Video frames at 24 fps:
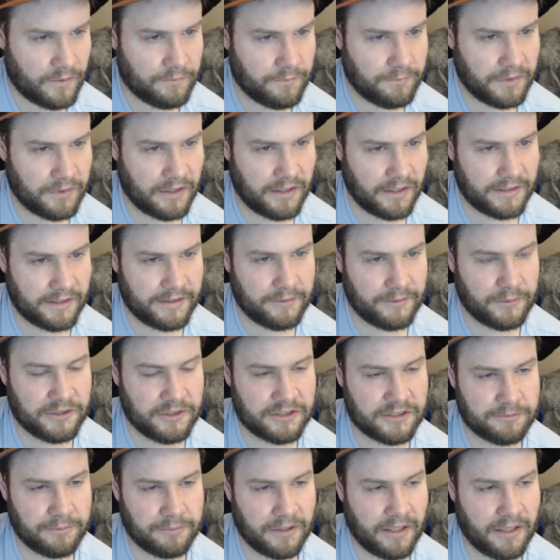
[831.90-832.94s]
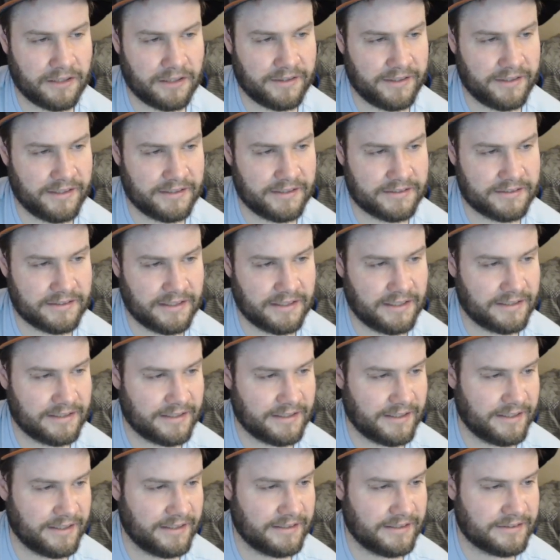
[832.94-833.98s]
we just plug this into
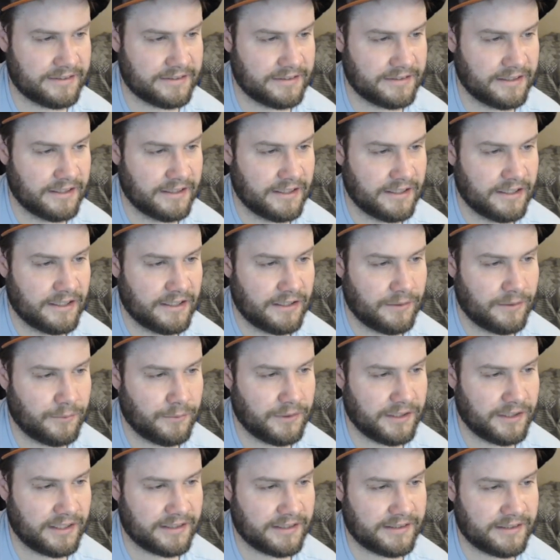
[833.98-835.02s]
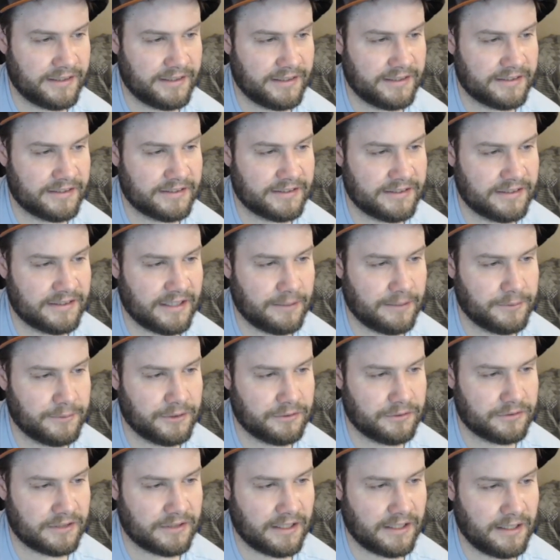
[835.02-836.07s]
this, and we get this
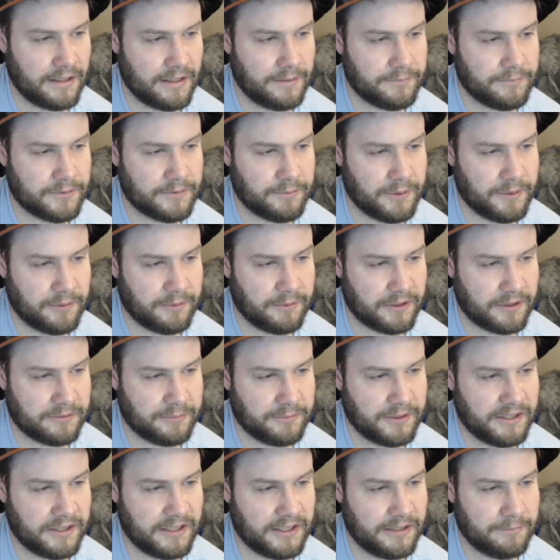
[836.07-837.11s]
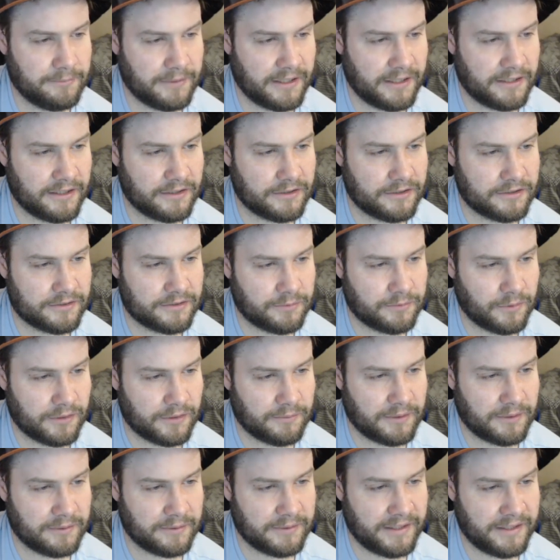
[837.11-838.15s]
W times B plus B minus 1
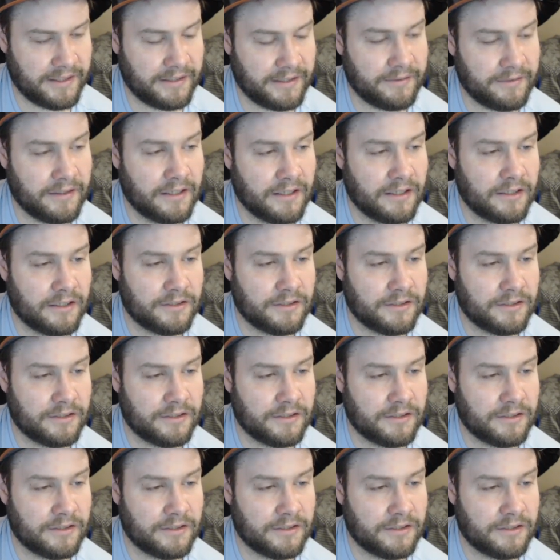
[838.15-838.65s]
minus that.